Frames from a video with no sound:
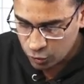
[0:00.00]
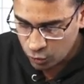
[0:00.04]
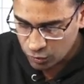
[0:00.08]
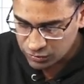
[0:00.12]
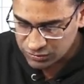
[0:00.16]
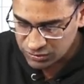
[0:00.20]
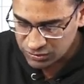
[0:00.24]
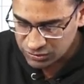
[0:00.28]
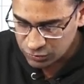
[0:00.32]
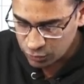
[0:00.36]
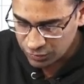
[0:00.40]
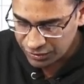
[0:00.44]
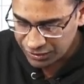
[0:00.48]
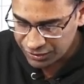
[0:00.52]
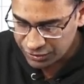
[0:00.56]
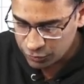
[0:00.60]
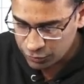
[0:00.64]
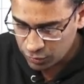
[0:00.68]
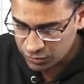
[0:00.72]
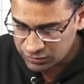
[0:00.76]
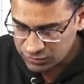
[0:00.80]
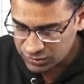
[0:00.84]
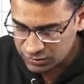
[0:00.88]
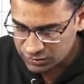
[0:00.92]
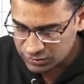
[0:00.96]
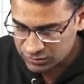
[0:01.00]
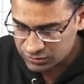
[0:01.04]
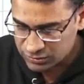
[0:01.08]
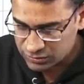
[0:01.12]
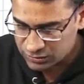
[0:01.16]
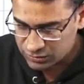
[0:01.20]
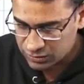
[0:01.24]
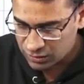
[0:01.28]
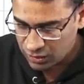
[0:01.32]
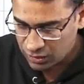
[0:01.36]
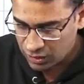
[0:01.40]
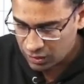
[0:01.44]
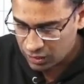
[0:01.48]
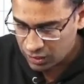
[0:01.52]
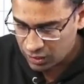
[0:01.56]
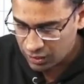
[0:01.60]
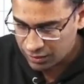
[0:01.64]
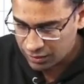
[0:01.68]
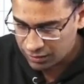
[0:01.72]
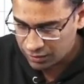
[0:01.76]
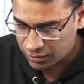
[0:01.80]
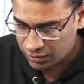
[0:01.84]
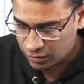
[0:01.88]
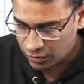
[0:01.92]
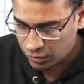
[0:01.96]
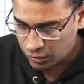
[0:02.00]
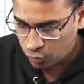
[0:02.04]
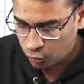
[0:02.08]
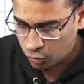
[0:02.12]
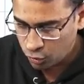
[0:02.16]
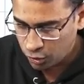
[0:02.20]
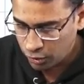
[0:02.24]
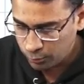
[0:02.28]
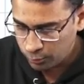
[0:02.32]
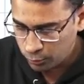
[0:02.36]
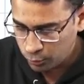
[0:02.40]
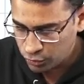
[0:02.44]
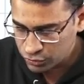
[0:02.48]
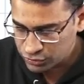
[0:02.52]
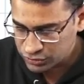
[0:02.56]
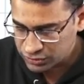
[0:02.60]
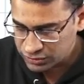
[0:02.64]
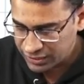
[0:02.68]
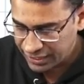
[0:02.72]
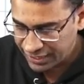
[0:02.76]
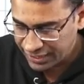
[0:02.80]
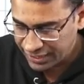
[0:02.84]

Causes or etiologies are almost